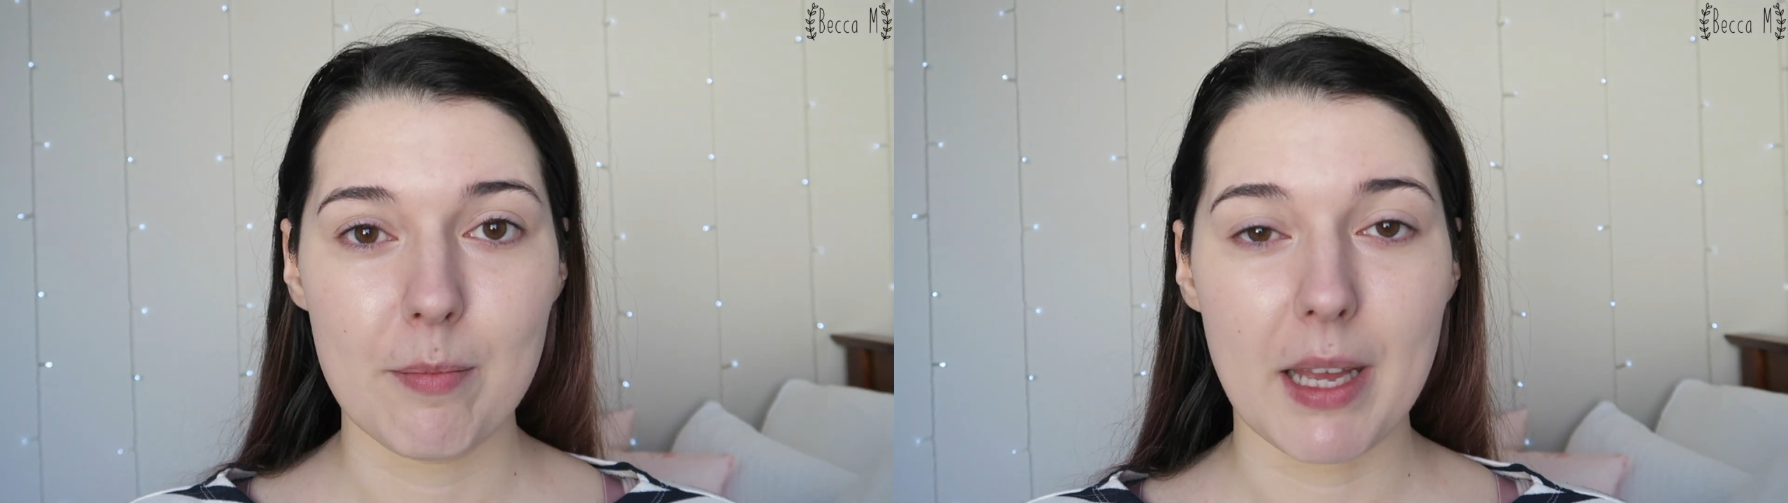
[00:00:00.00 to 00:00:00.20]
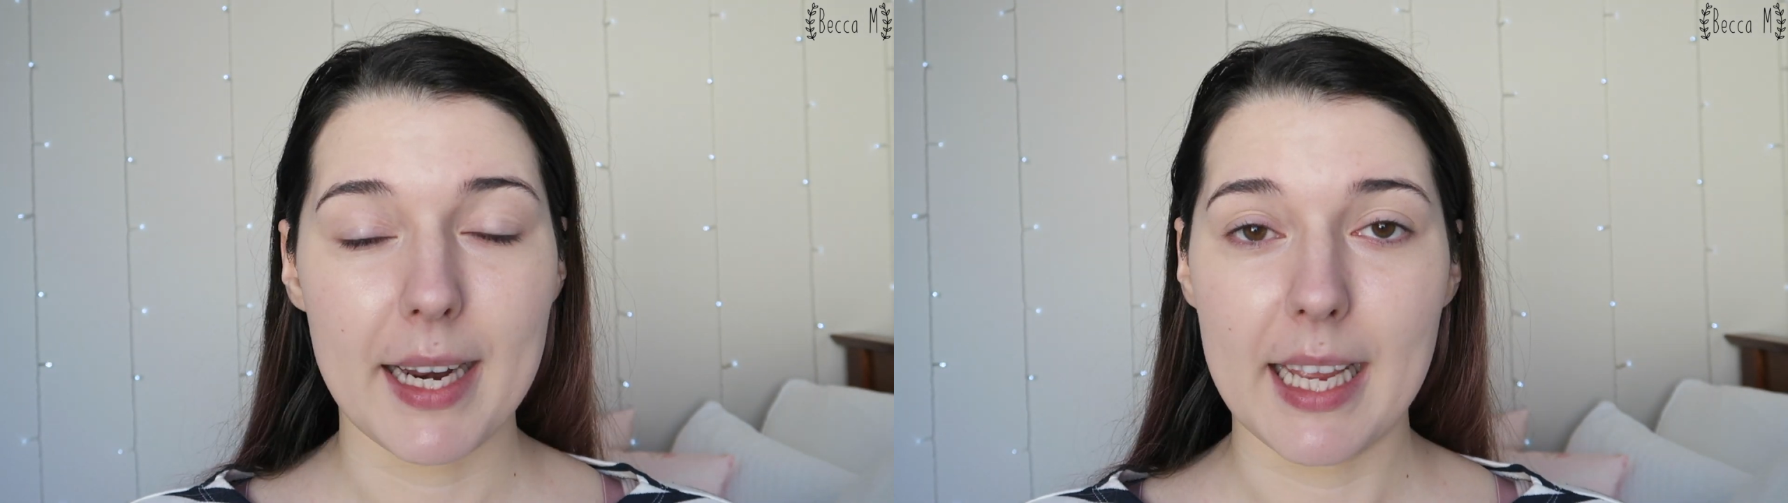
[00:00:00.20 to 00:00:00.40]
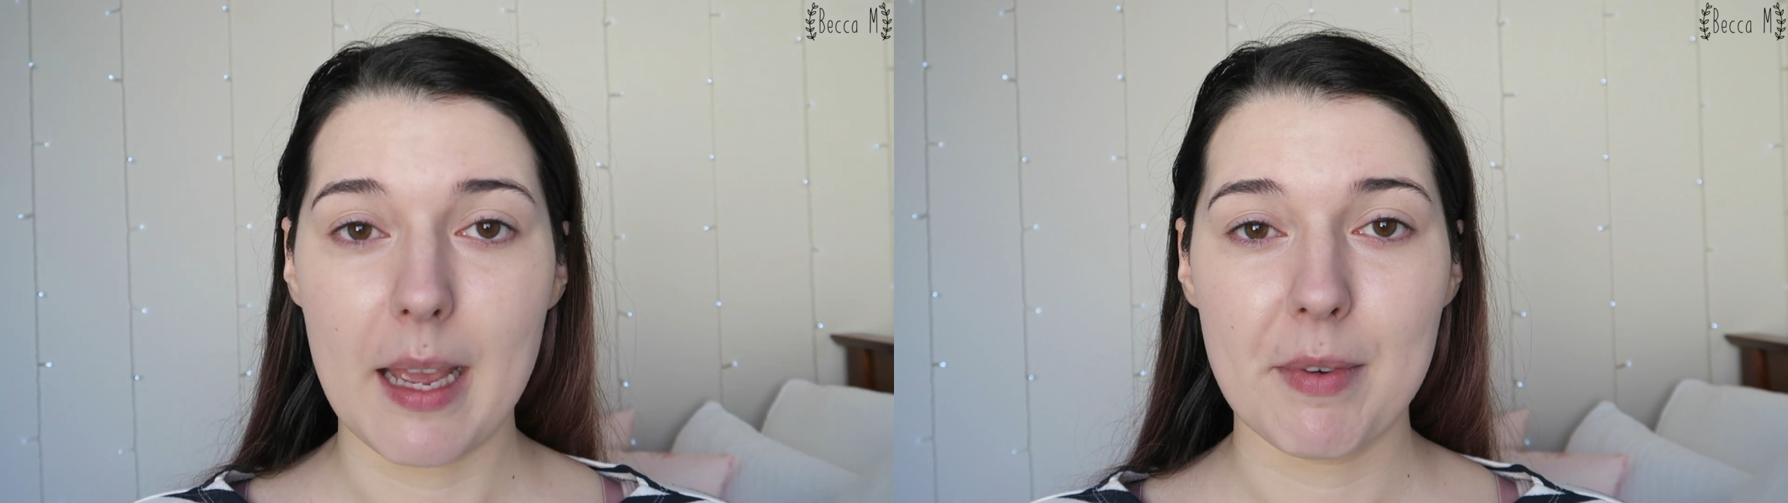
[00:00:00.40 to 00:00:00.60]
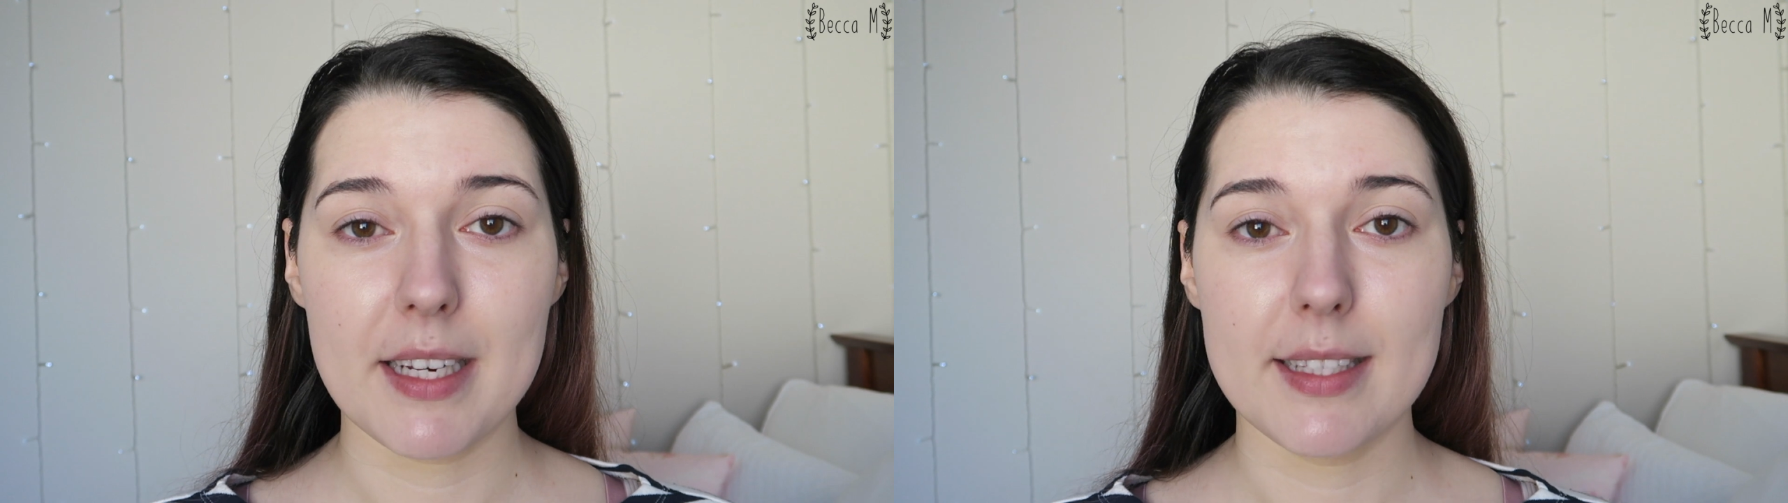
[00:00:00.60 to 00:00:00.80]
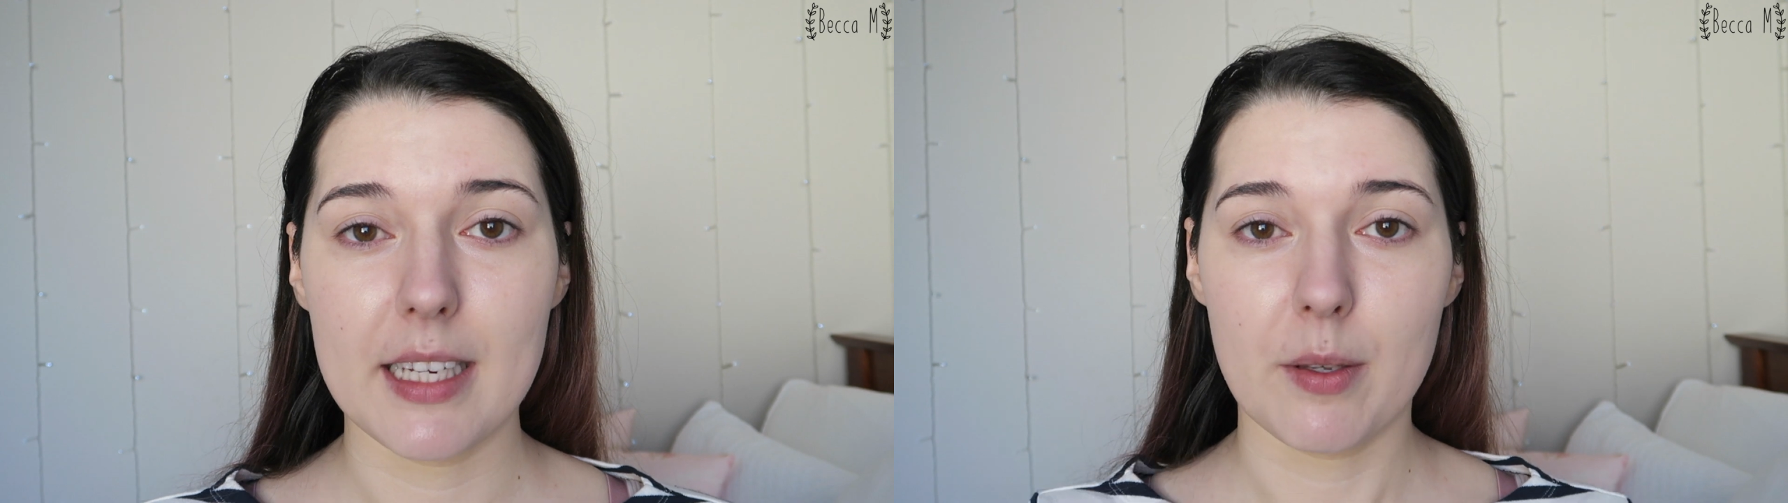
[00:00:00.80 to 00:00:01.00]
But I am
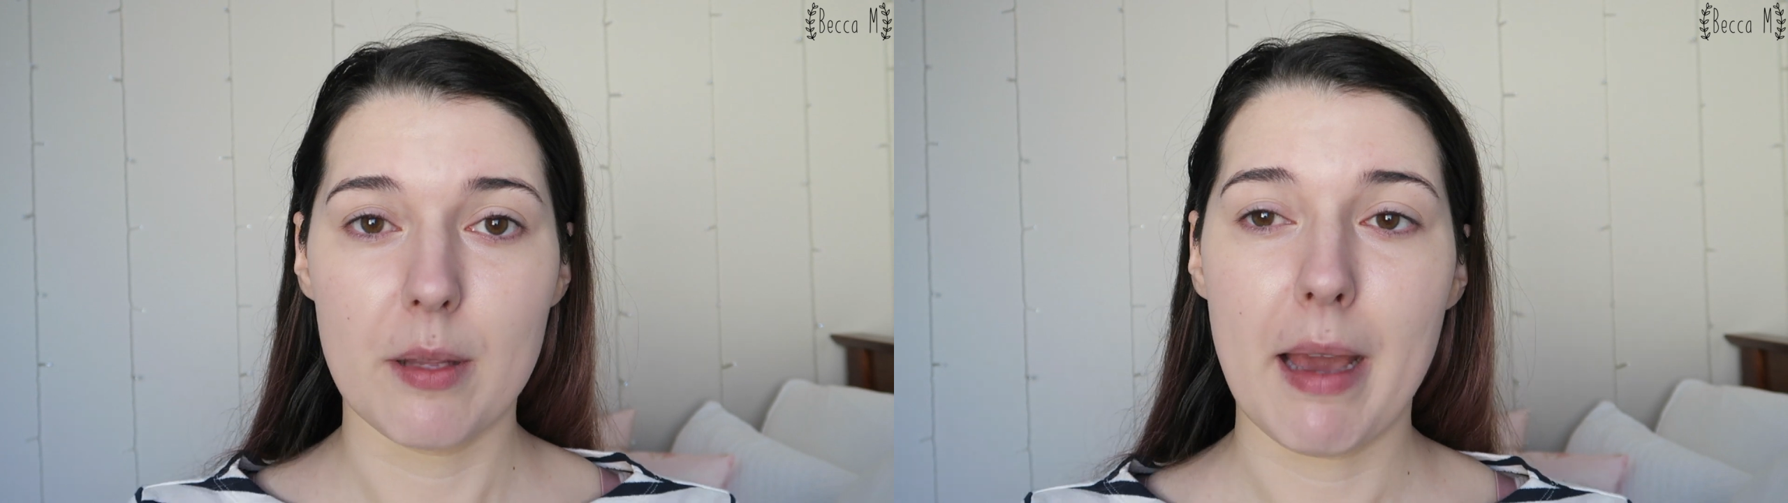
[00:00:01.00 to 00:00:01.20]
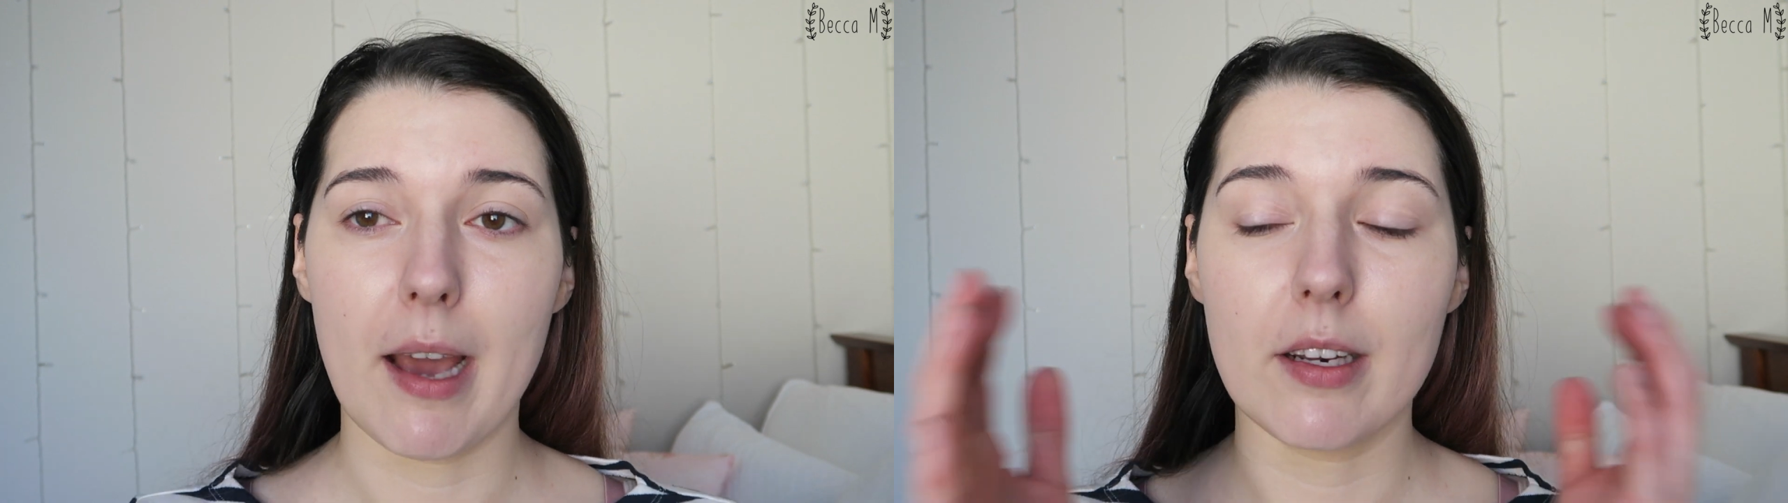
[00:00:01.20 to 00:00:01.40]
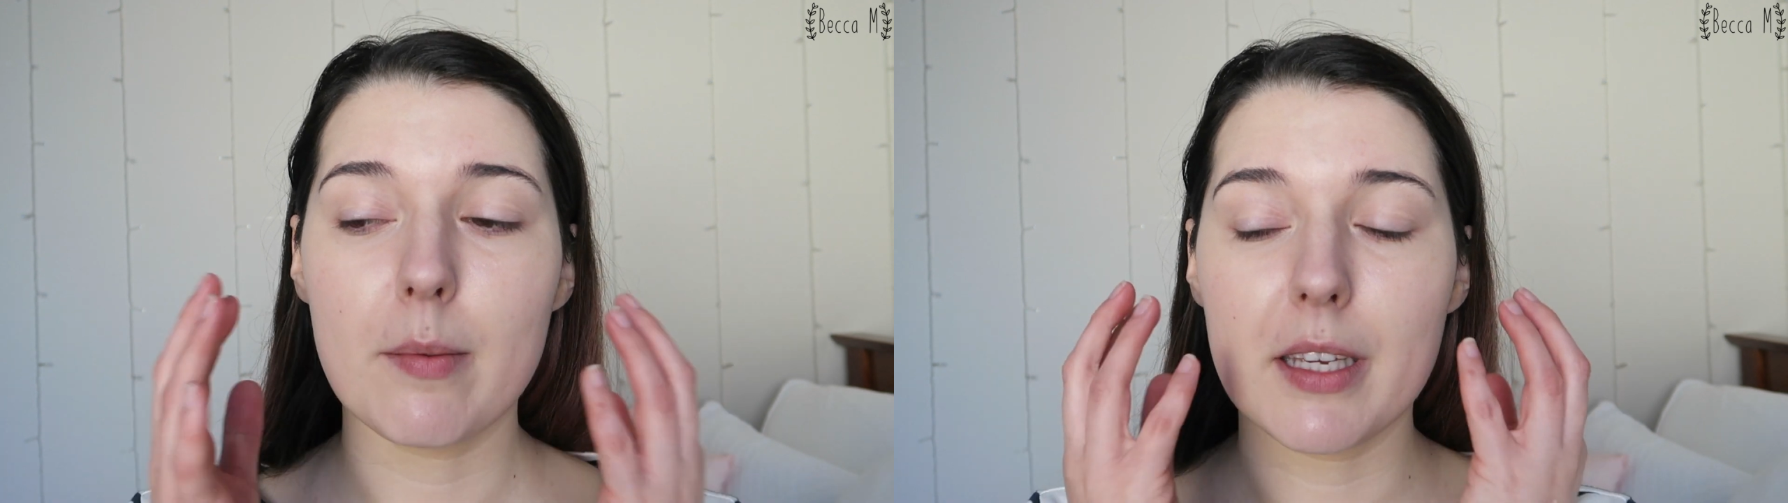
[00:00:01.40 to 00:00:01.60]
going to set it with a powder